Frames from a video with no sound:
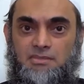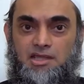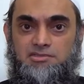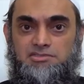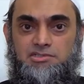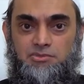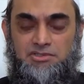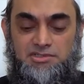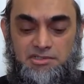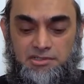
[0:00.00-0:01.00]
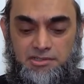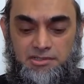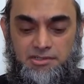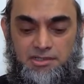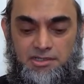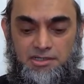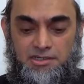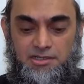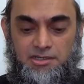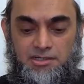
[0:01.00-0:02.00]
and she was in her
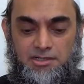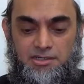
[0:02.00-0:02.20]
uh,